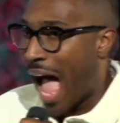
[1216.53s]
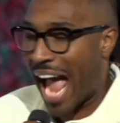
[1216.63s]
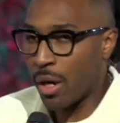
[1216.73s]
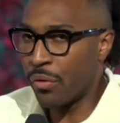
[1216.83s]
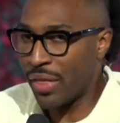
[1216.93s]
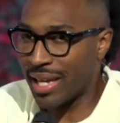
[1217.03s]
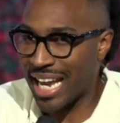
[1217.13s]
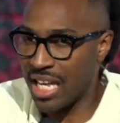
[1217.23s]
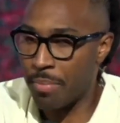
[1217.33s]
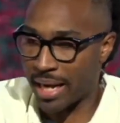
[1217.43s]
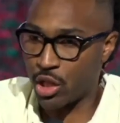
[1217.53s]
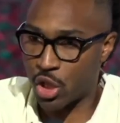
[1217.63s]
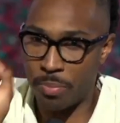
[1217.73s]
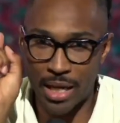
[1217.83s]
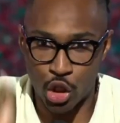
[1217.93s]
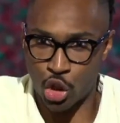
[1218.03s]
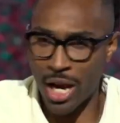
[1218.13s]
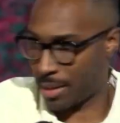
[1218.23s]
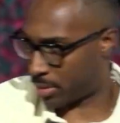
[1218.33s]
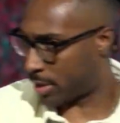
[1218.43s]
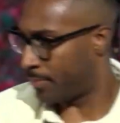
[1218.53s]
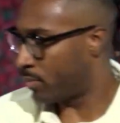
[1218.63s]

I don't think anybody should be ashamed.